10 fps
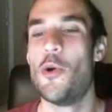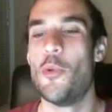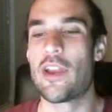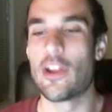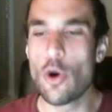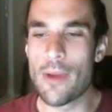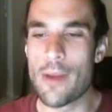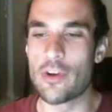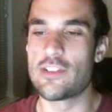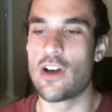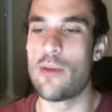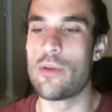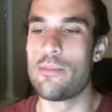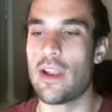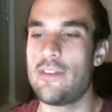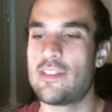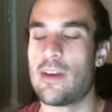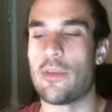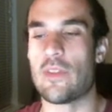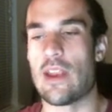We can all remember a time we believed
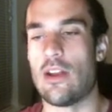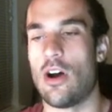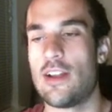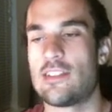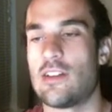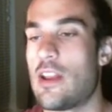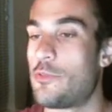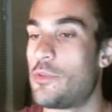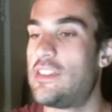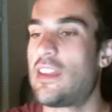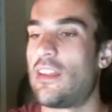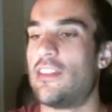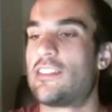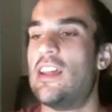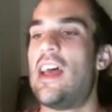something that in hindsight is ridiculous,